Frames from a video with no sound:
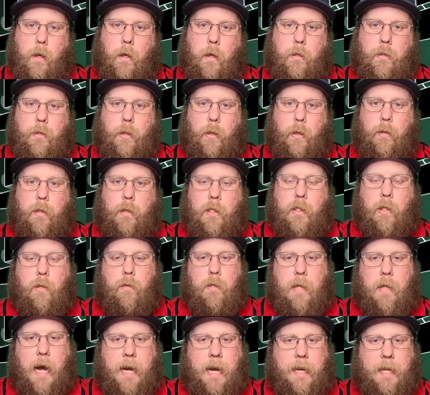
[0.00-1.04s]
to the two
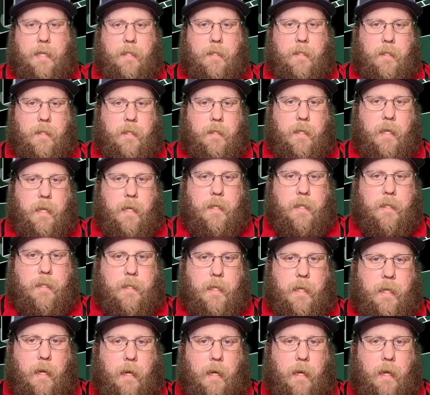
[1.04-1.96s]
tight ends in Tennessee.